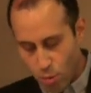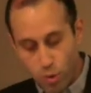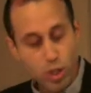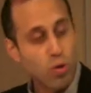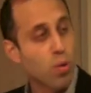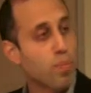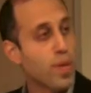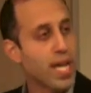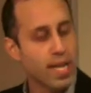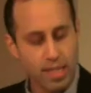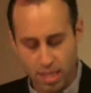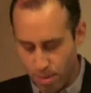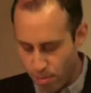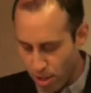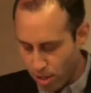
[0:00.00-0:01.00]
which
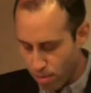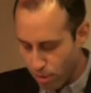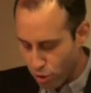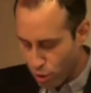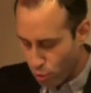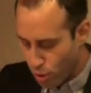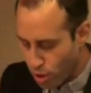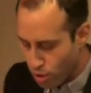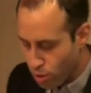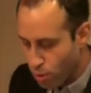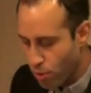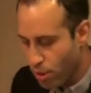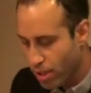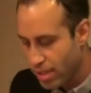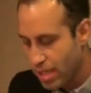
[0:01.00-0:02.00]
remains among the most critical
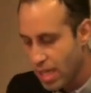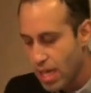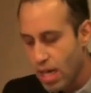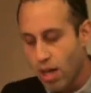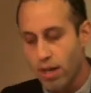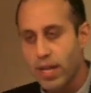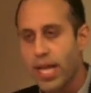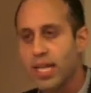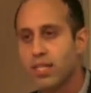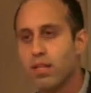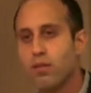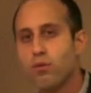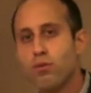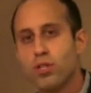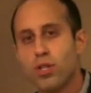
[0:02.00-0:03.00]
works on
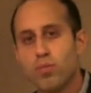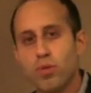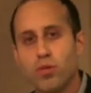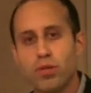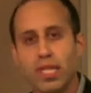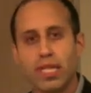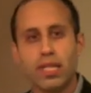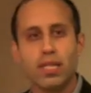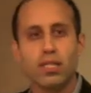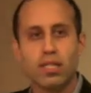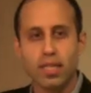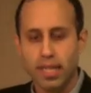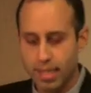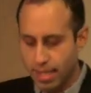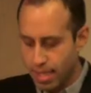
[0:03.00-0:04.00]
Andalusian music
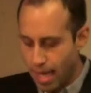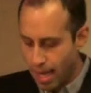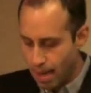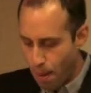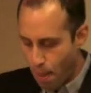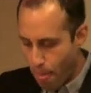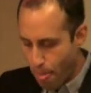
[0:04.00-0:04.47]
to this day.